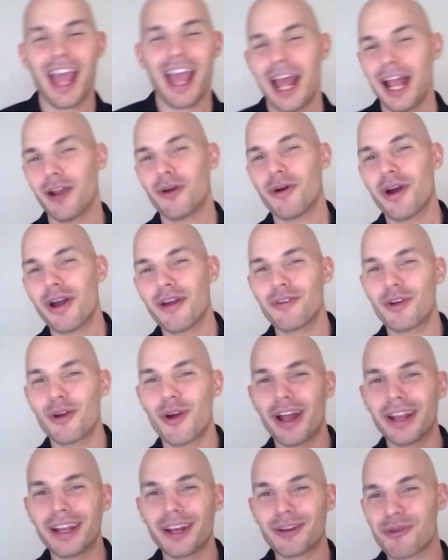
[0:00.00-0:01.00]
Hello
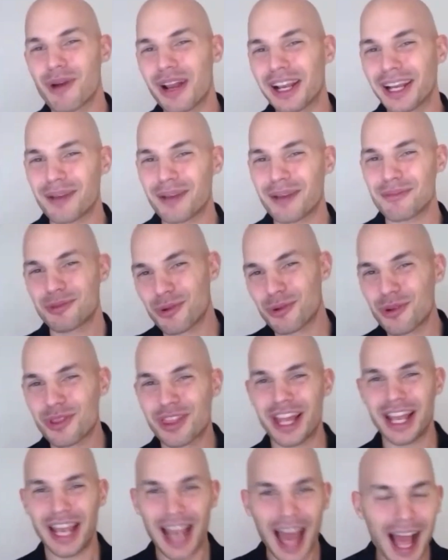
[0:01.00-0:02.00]
everyone and welcome to
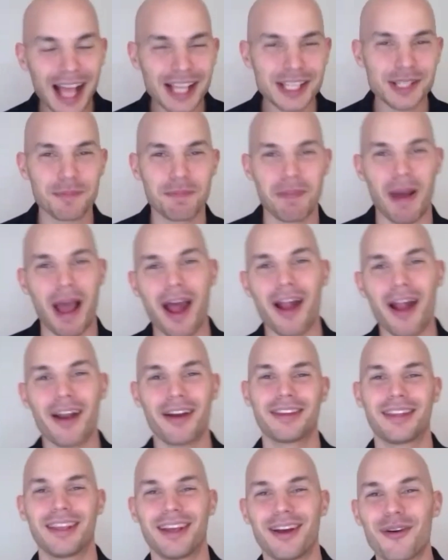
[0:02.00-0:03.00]
the last
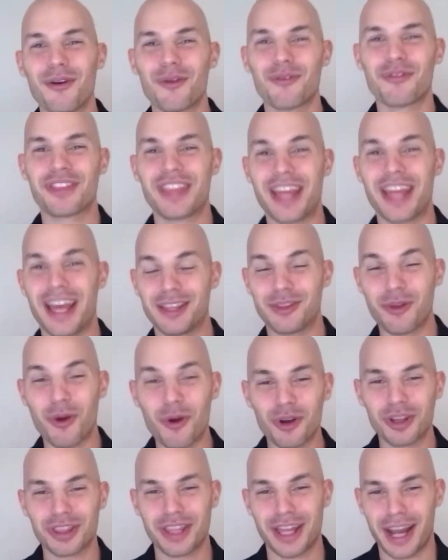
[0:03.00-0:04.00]
part of the
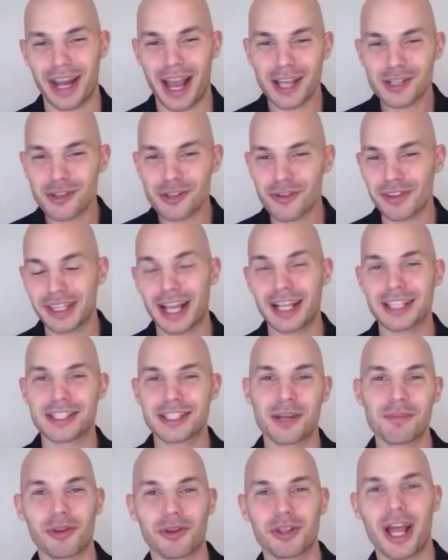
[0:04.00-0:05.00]
talk, The Rise of
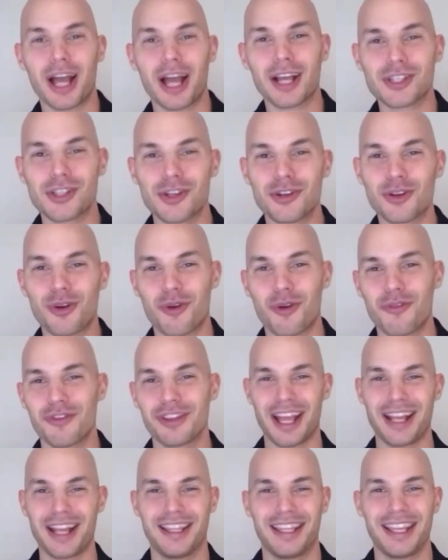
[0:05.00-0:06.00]
Intelligent Production,
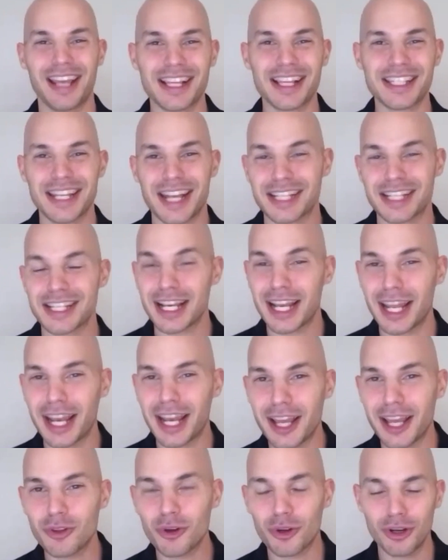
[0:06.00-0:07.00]
COVID-19 as an
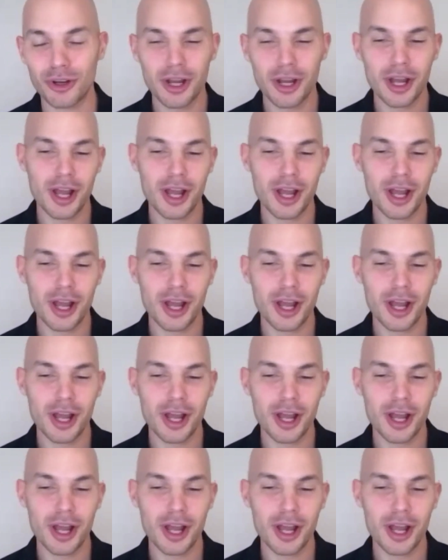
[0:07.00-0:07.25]
Accelerator,